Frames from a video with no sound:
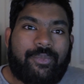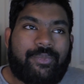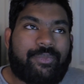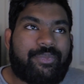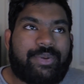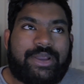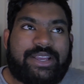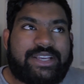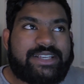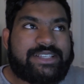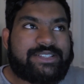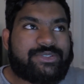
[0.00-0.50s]

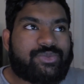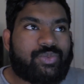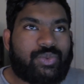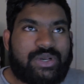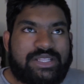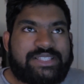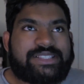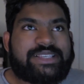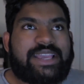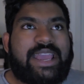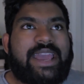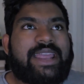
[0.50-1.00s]
Because
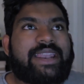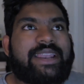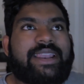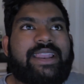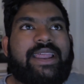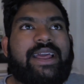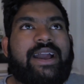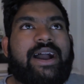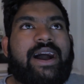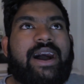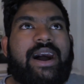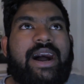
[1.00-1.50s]
once again,
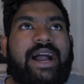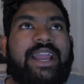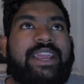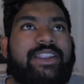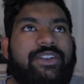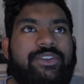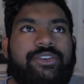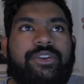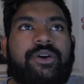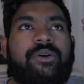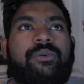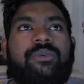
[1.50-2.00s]

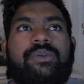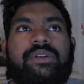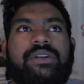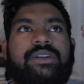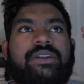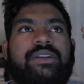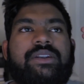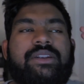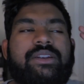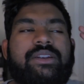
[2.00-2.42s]
I don't